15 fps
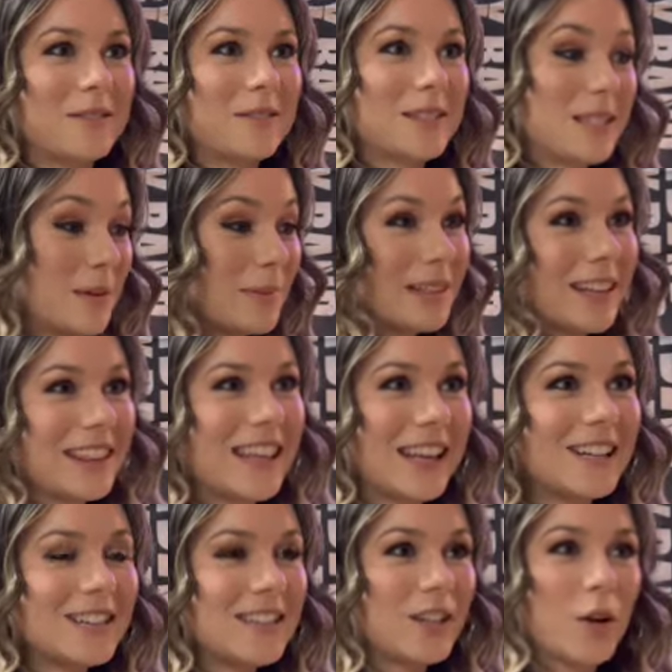similar
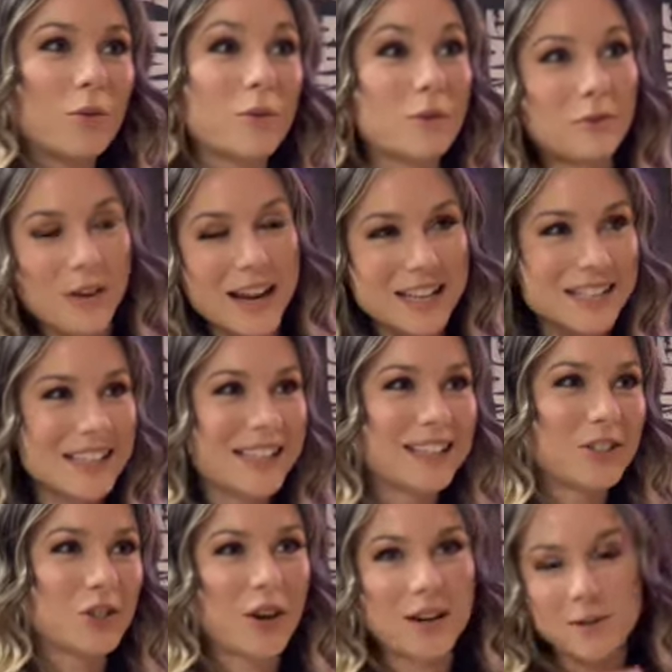things, you know, with phrasing
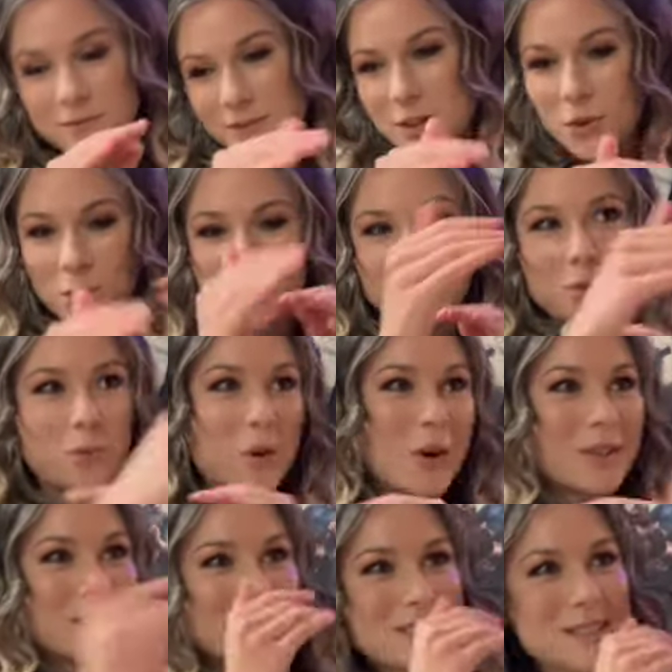and trying to fit all these
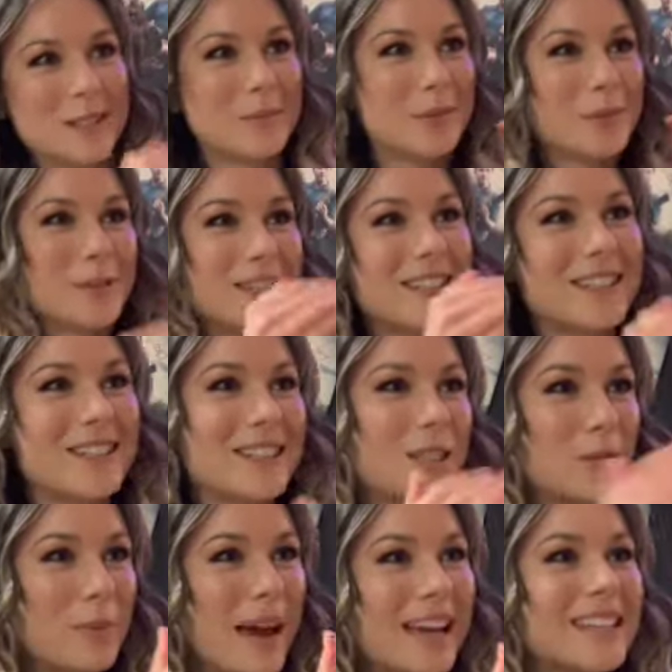words and syllables into this
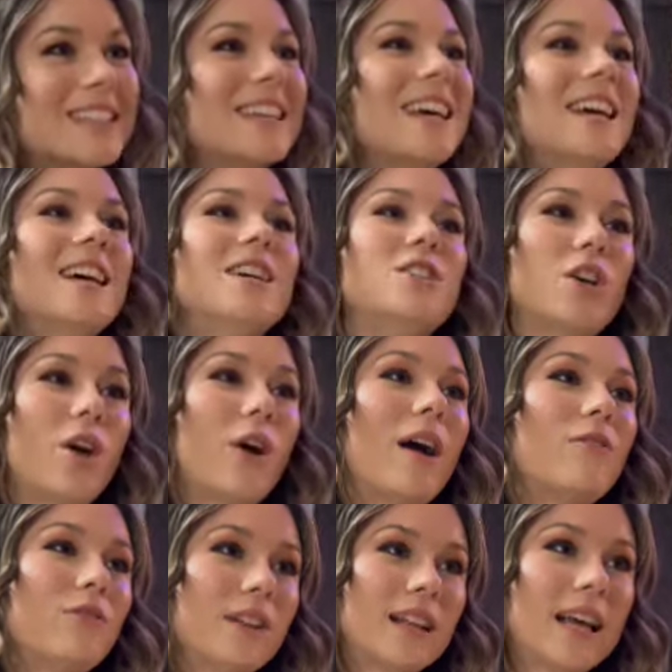space. So
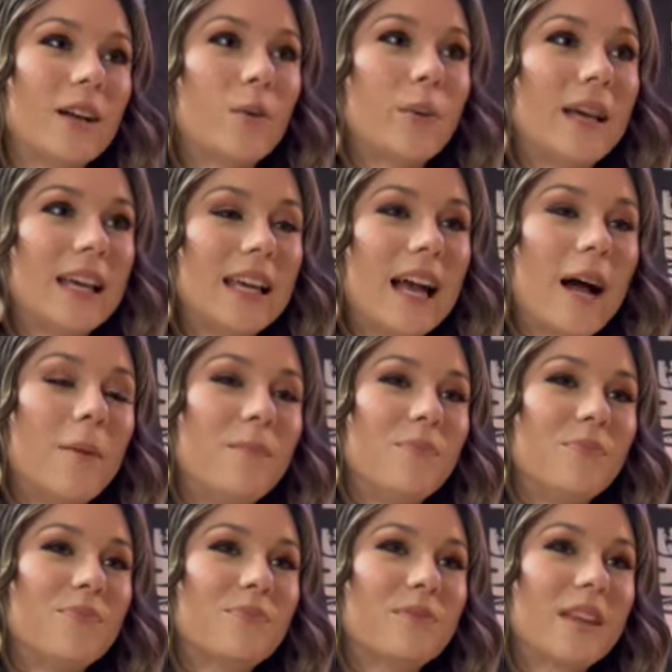I feel like we
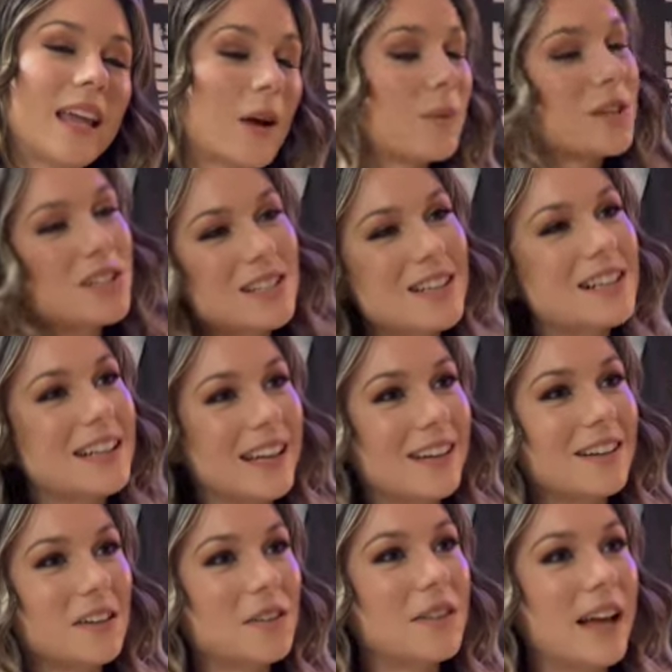just click
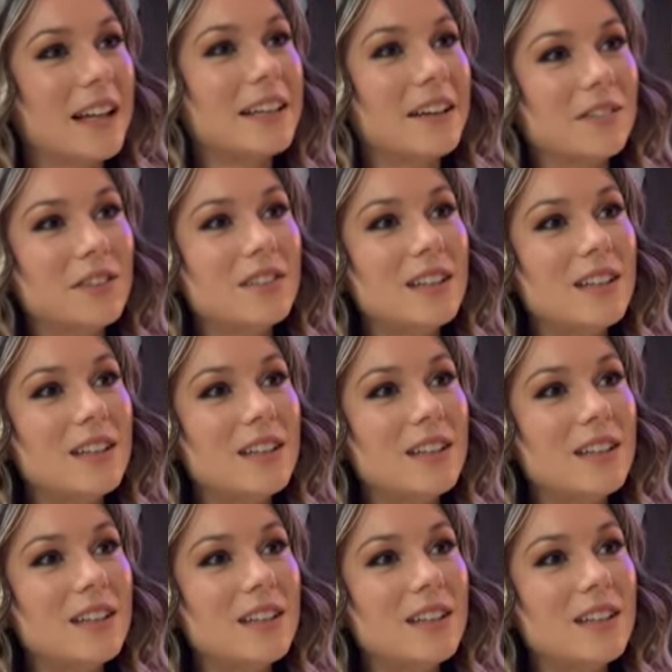on that level.